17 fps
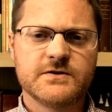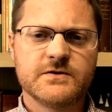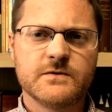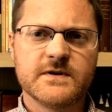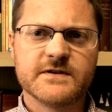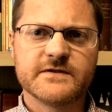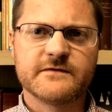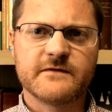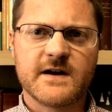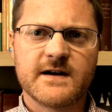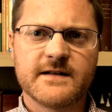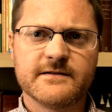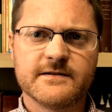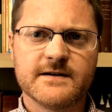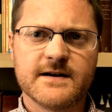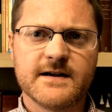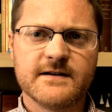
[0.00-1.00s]
to his
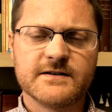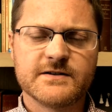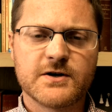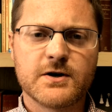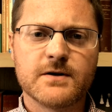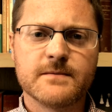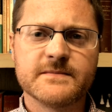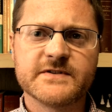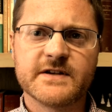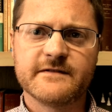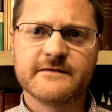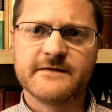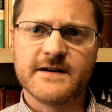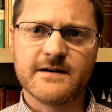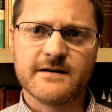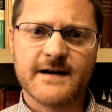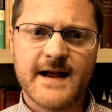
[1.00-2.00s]
Father in terms
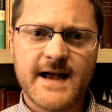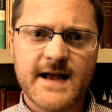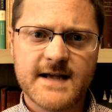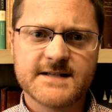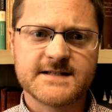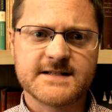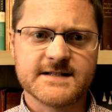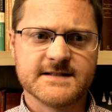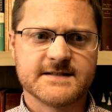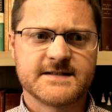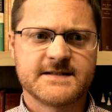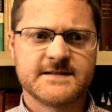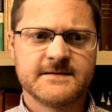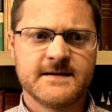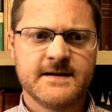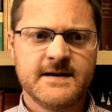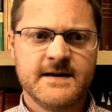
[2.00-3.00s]
of their essence.